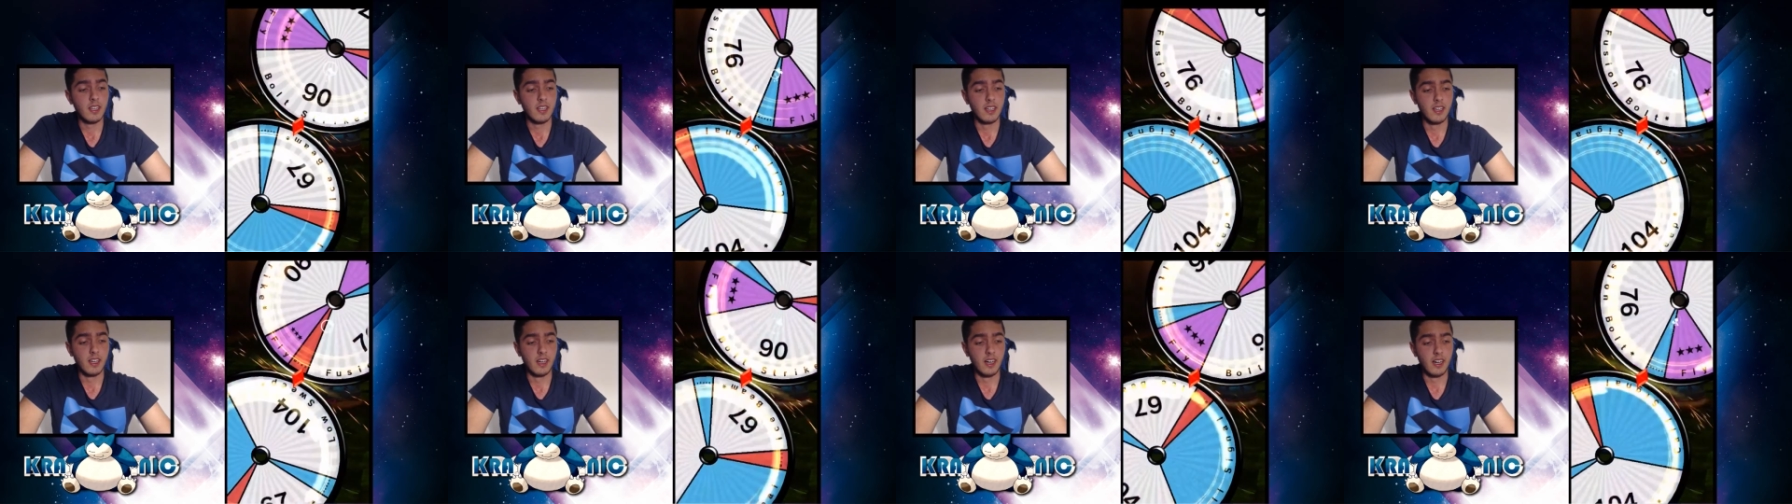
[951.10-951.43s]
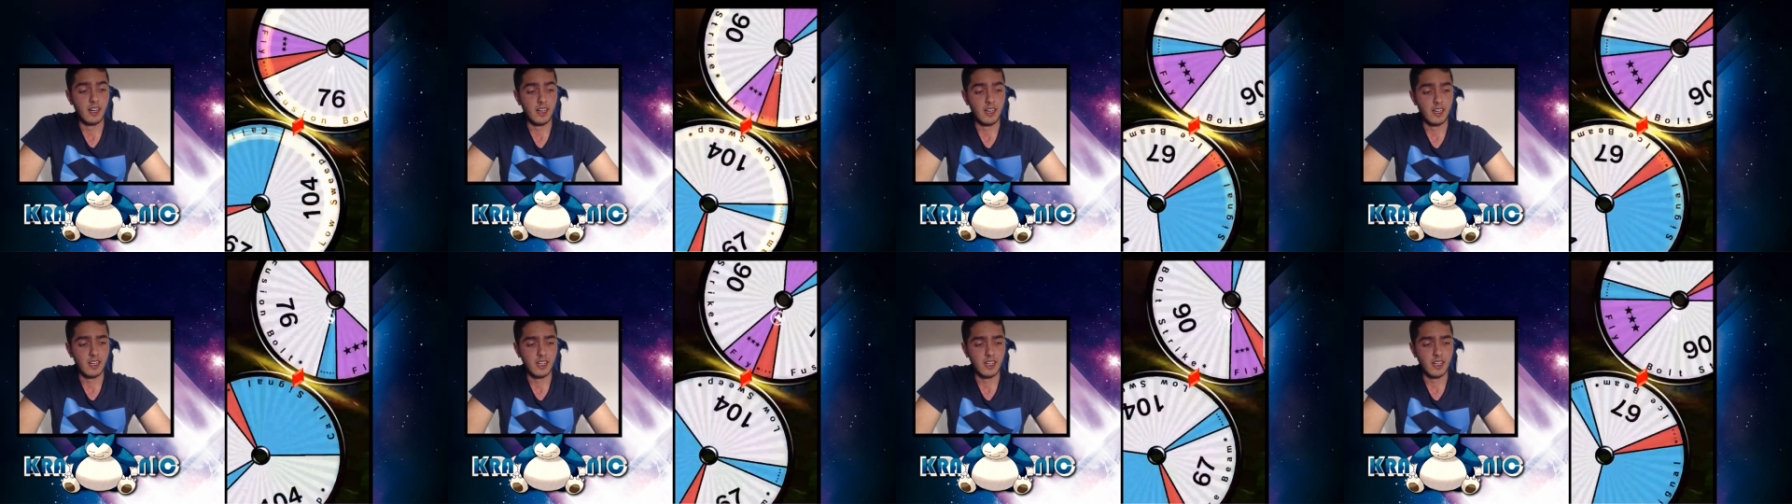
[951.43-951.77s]
Uh,
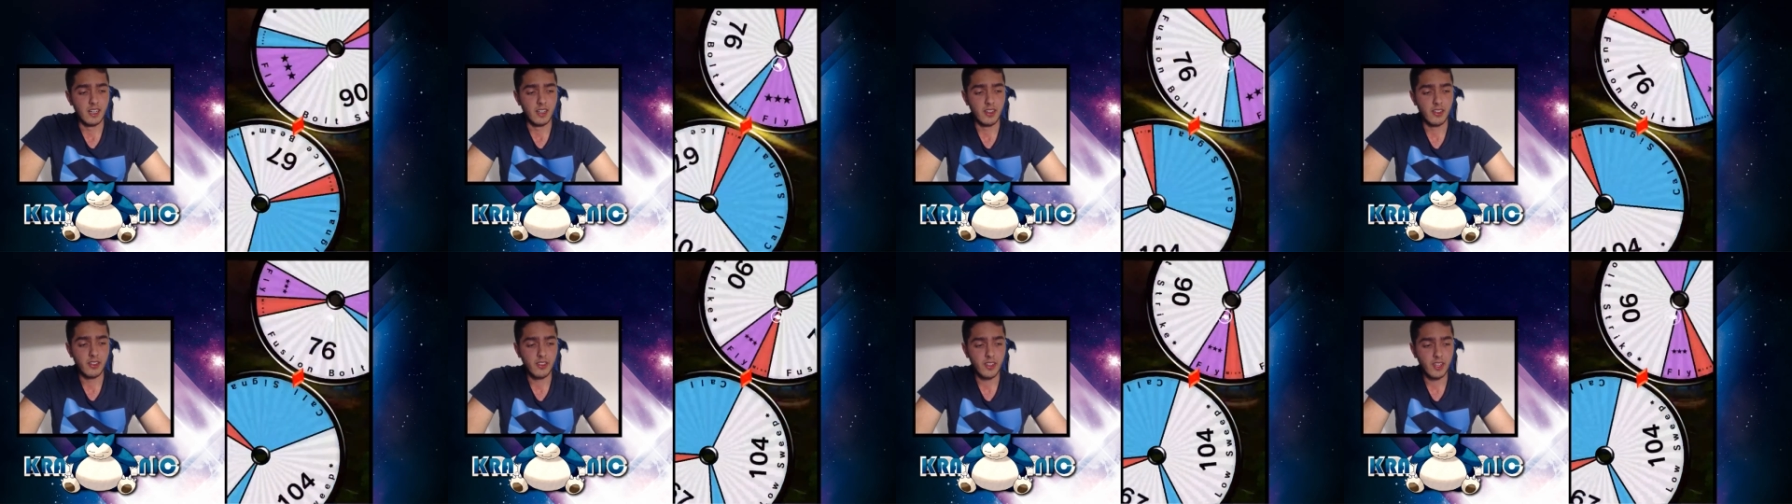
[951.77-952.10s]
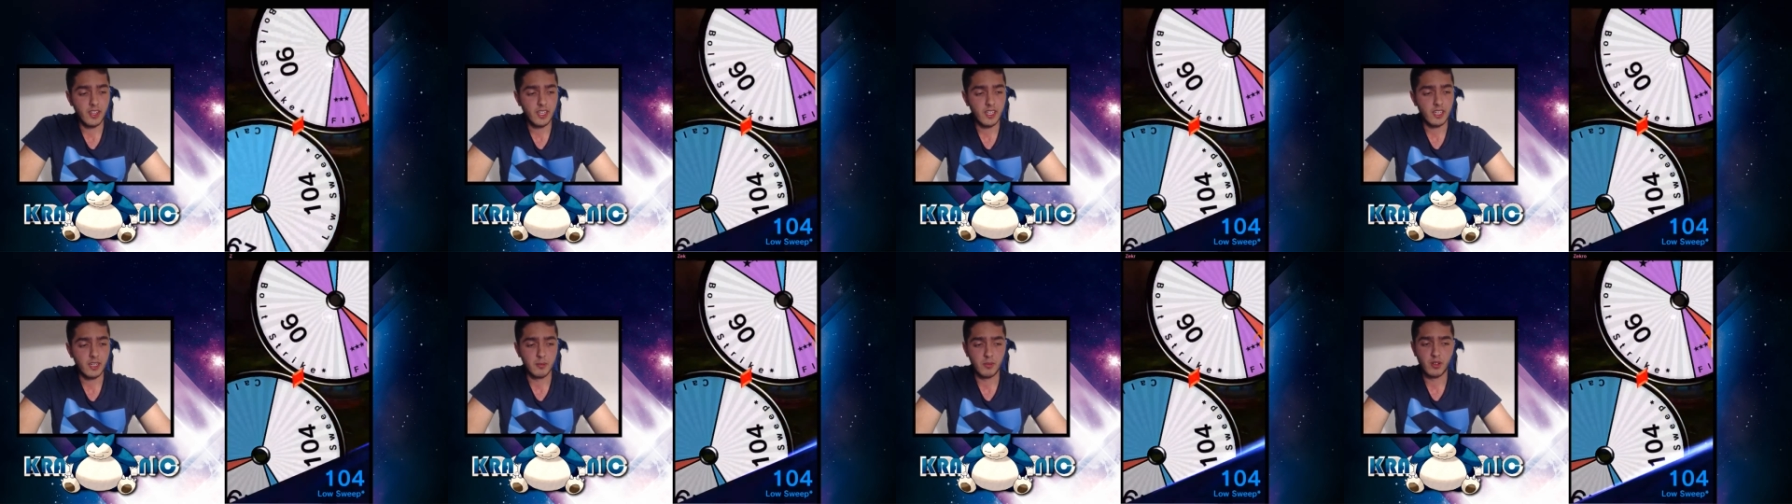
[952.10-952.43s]
I
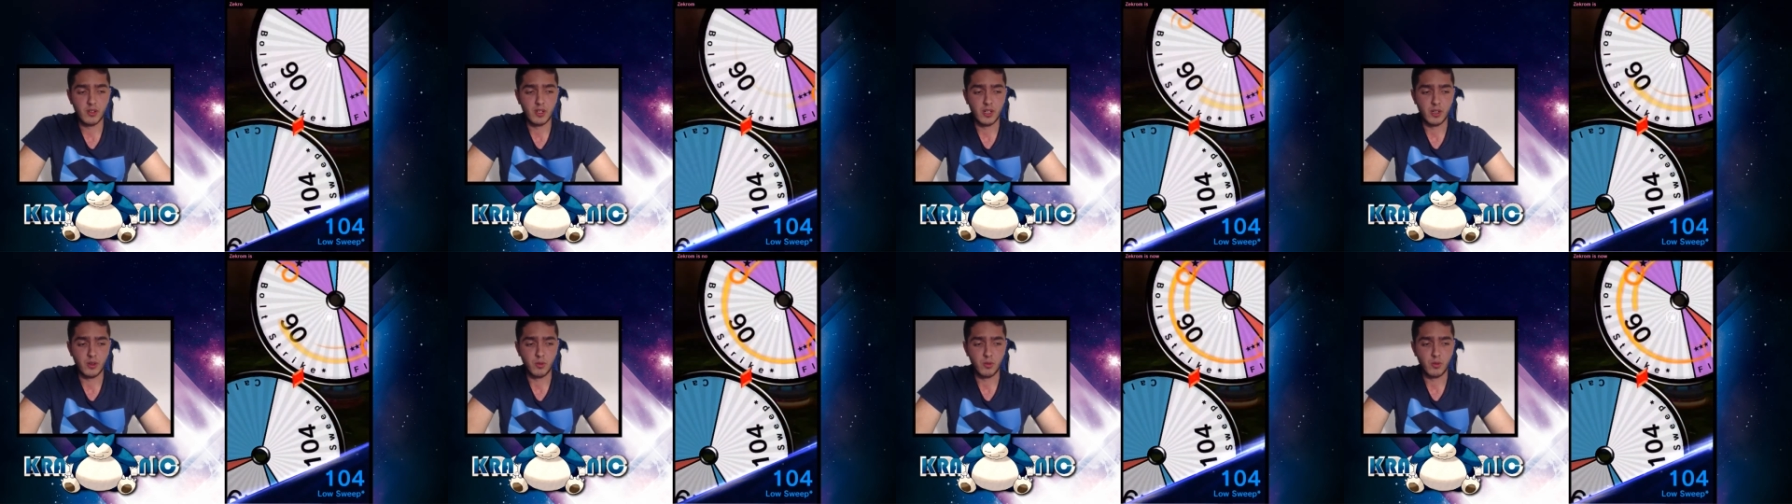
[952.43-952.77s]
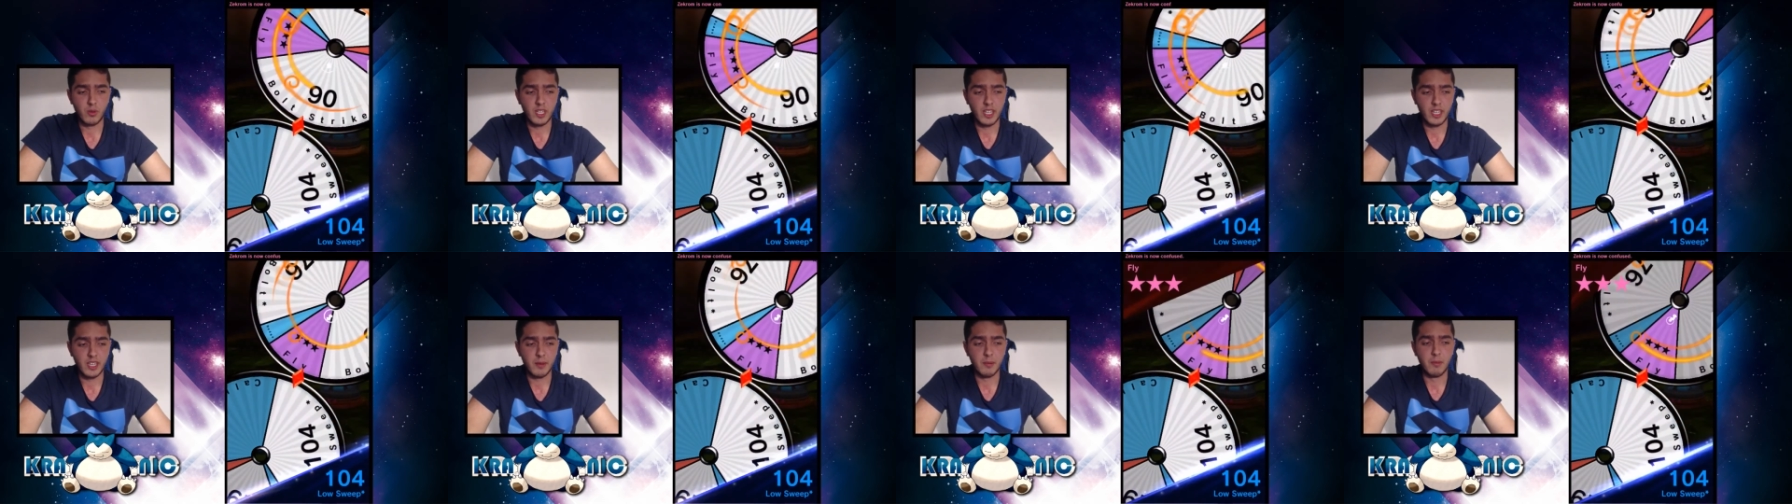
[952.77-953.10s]
think I'm gonna
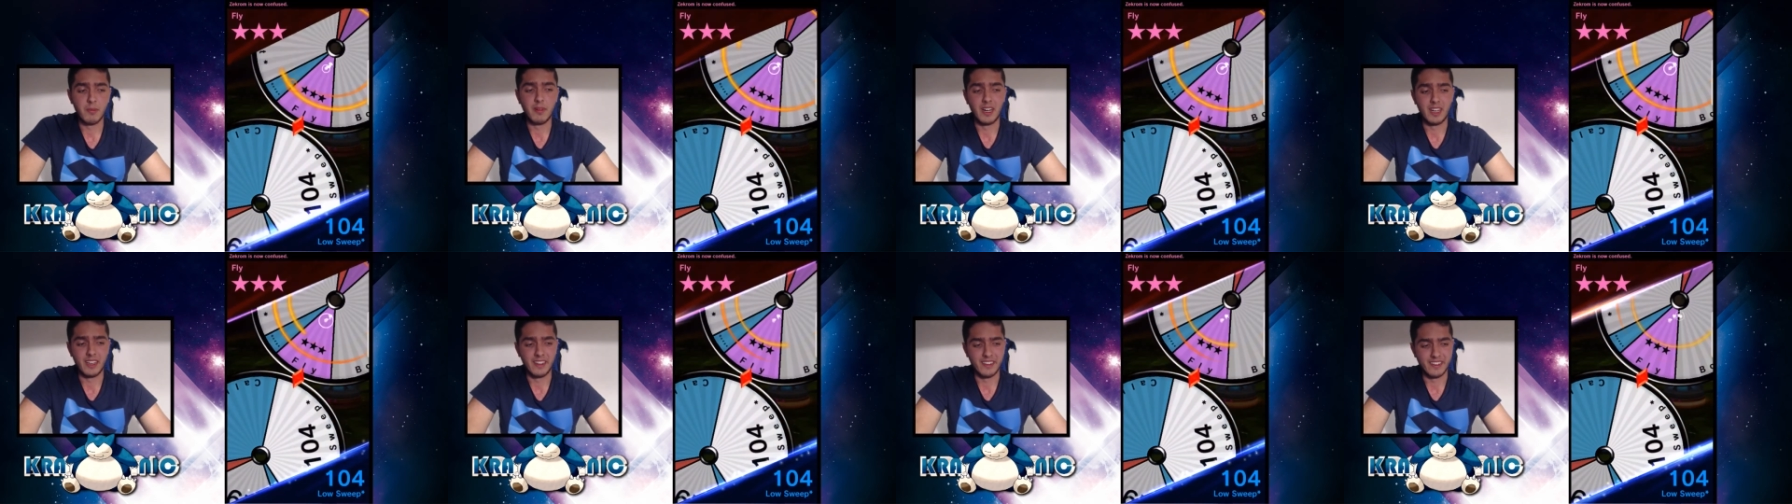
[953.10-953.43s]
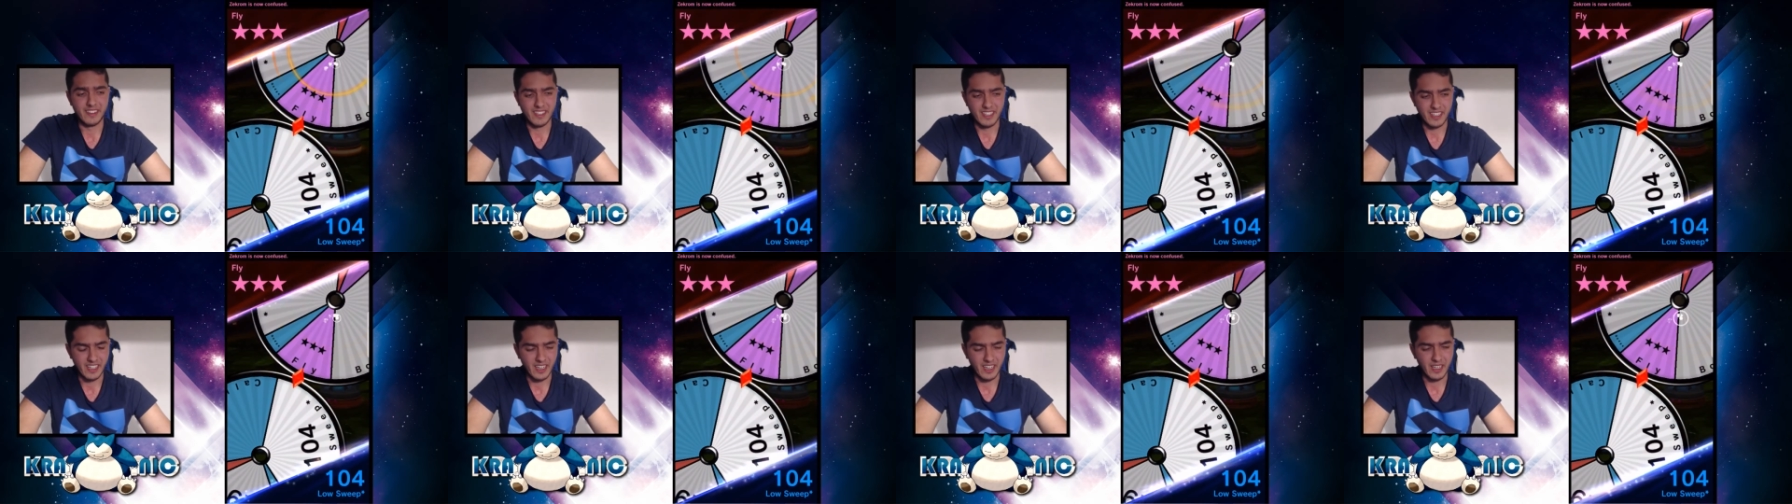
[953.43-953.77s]
win by
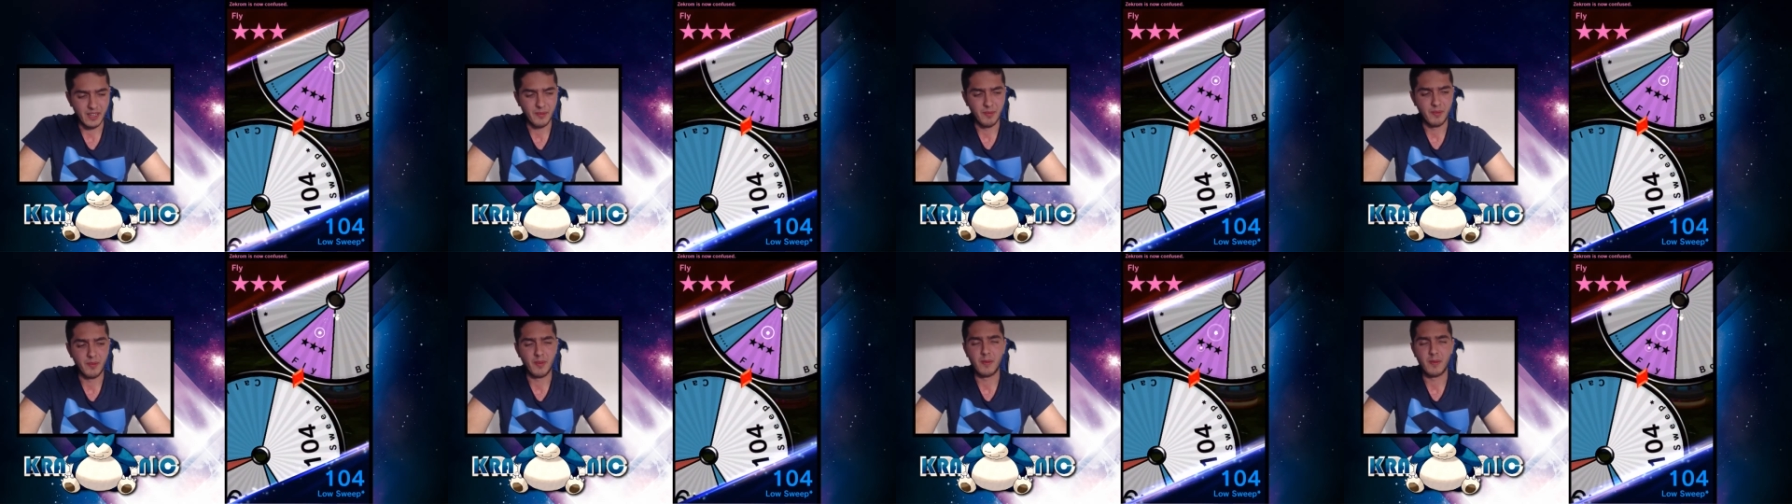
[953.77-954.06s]
time.